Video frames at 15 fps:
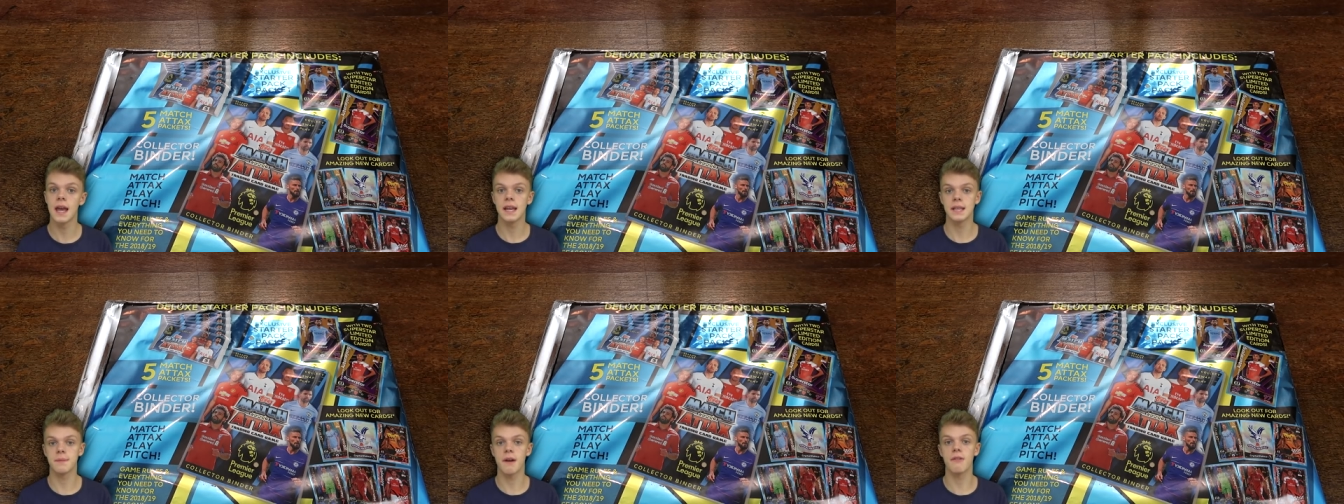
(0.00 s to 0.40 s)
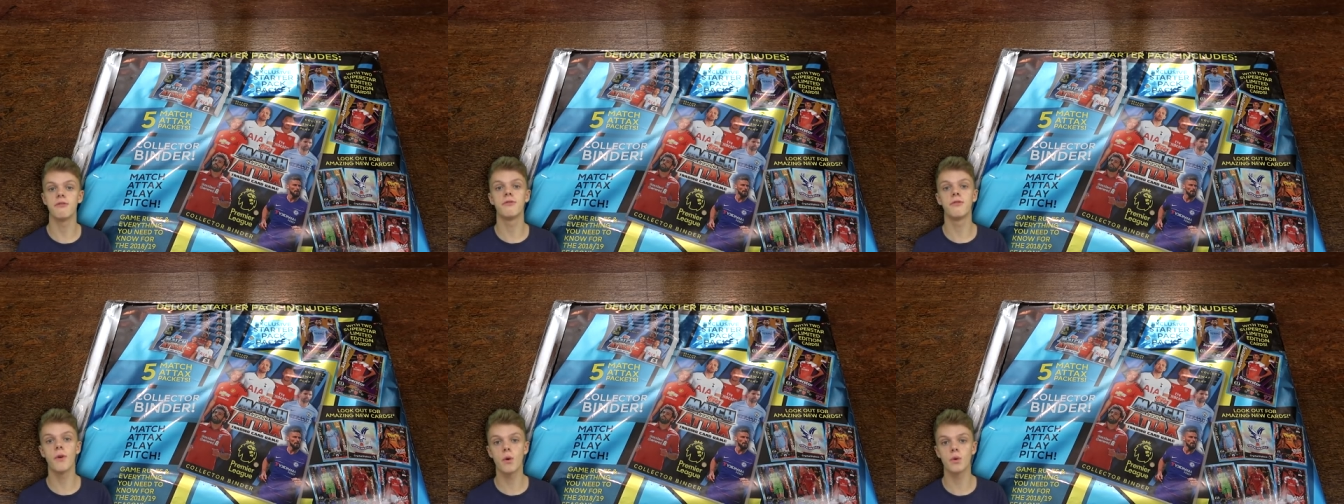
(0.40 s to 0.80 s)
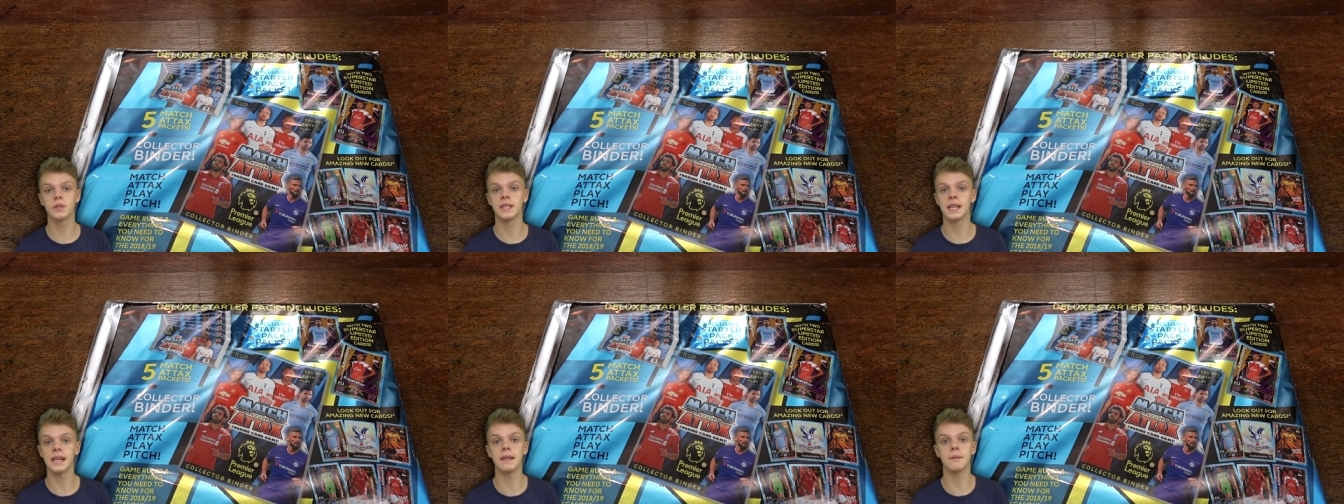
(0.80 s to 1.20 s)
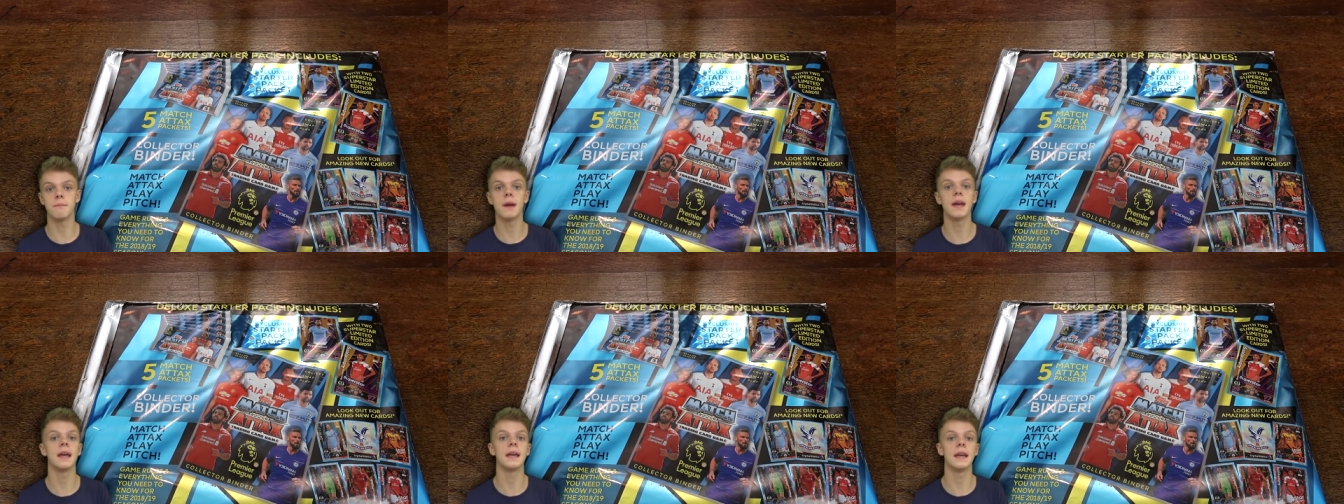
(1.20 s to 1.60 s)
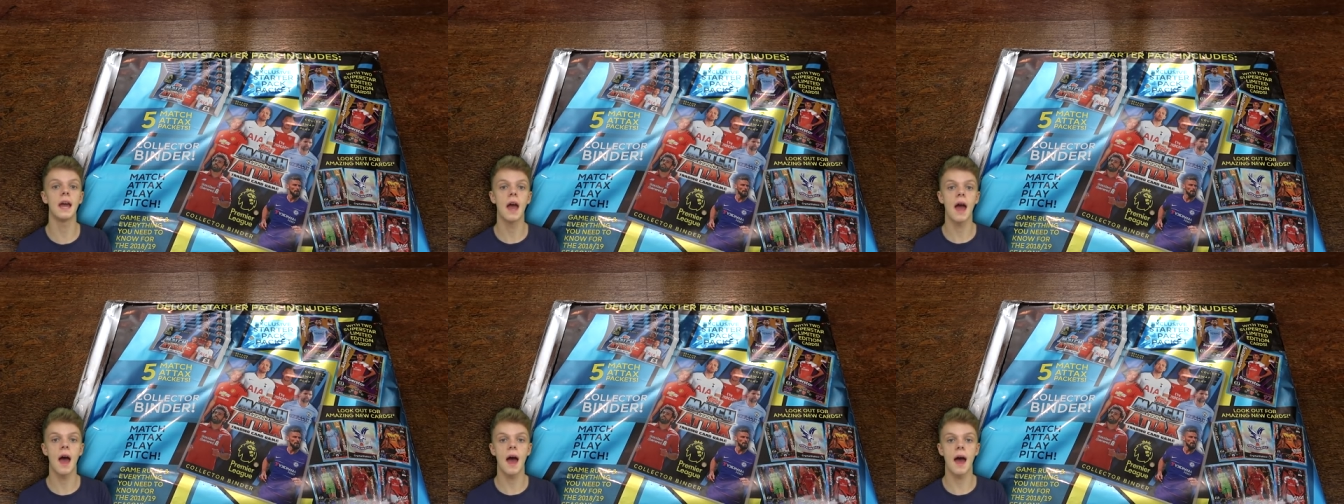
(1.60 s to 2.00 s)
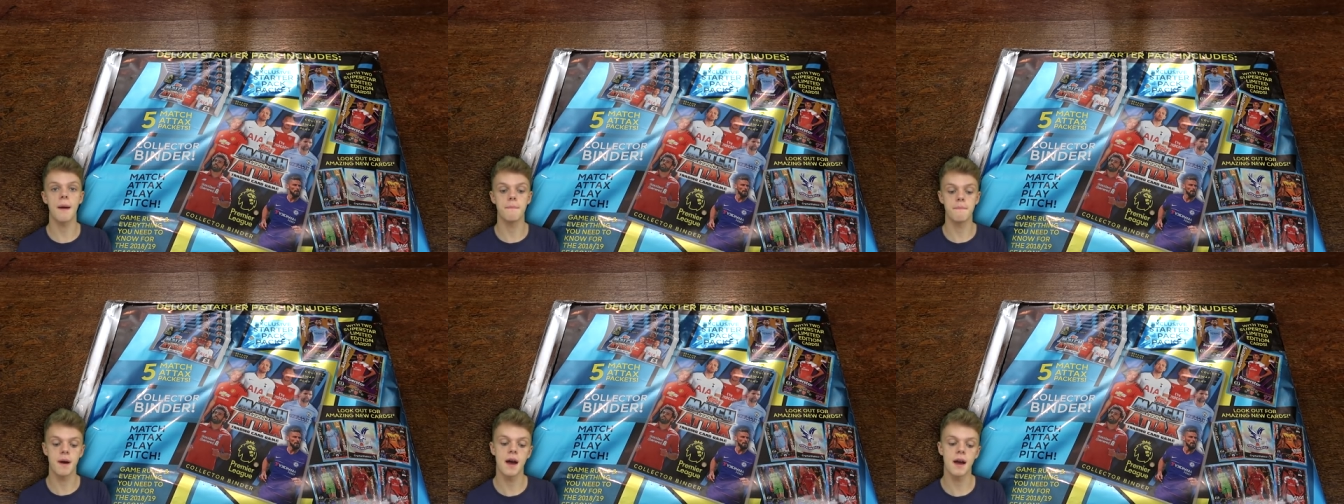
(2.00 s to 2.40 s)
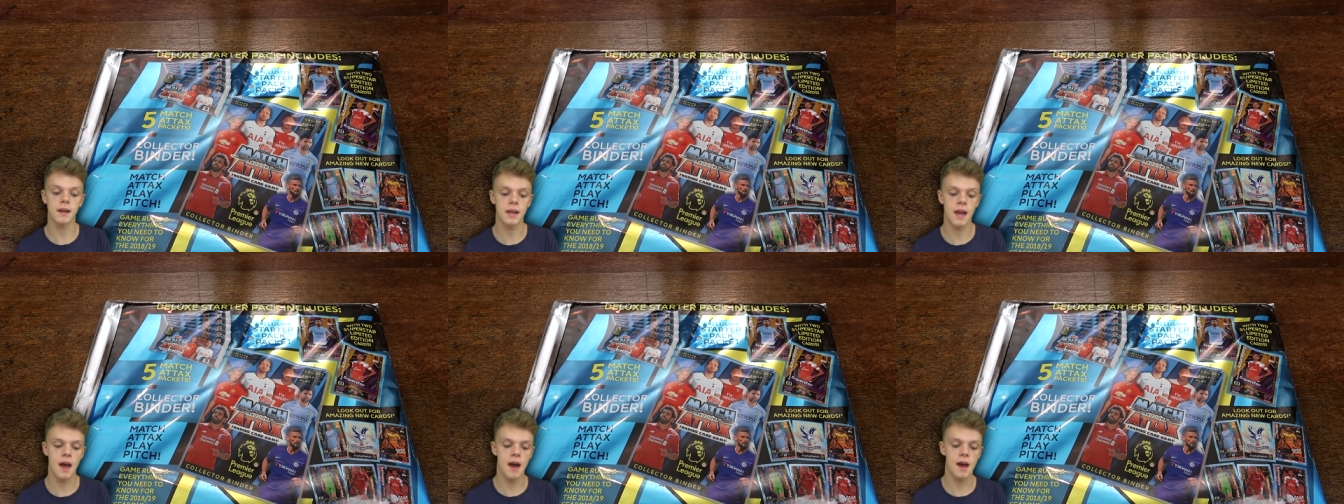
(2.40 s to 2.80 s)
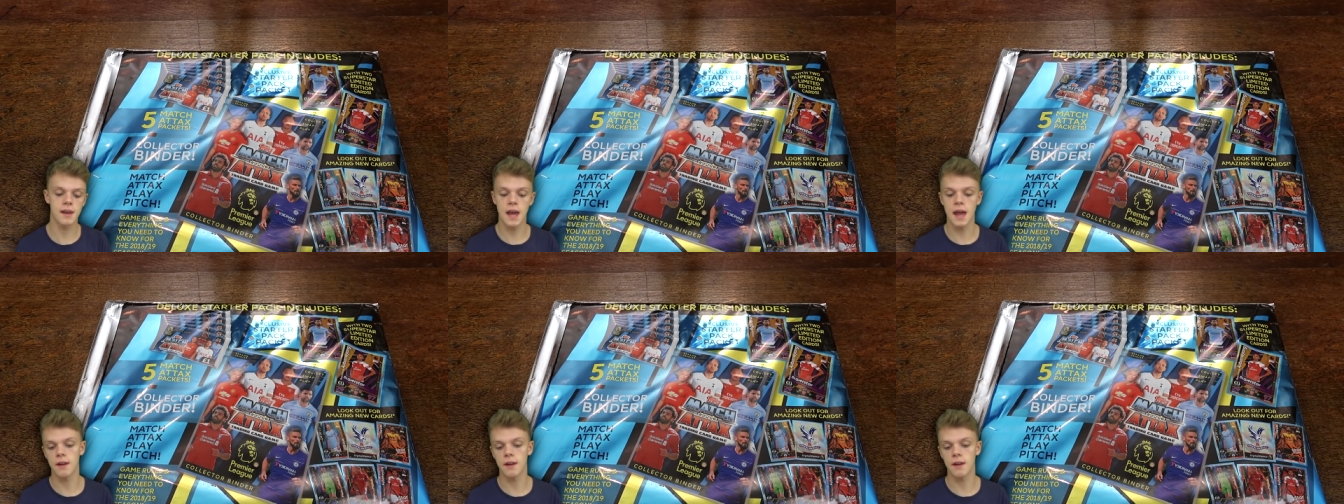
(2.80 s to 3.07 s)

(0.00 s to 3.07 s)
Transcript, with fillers: it's about 14p um, per card,